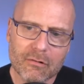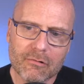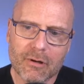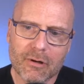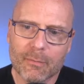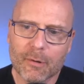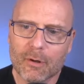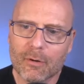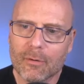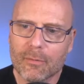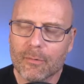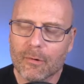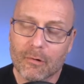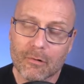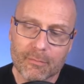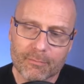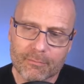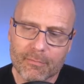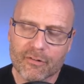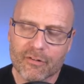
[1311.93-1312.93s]
criminal
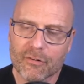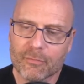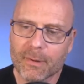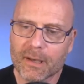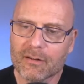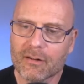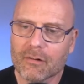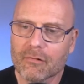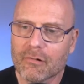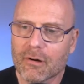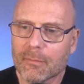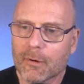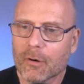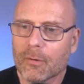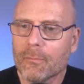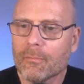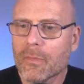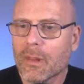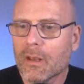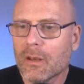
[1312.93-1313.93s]
or a suspected
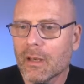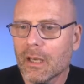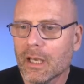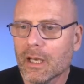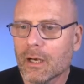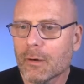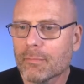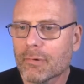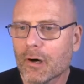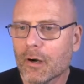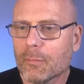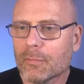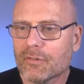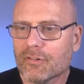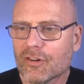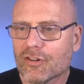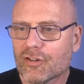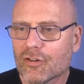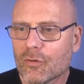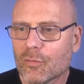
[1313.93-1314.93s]
criminal in a prone
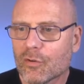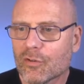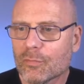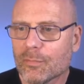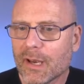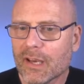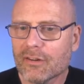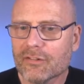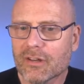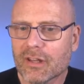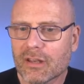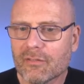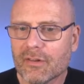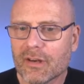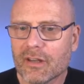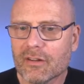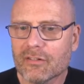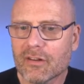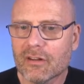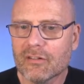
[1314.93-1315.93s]
position was best
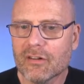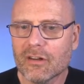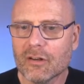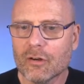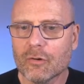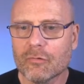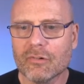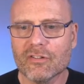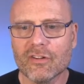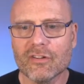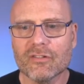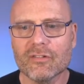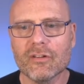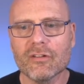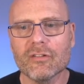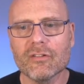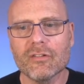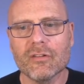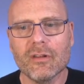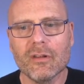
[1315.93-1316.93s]
given his continued
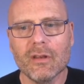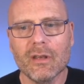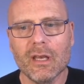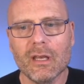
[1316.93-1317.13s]
resistance,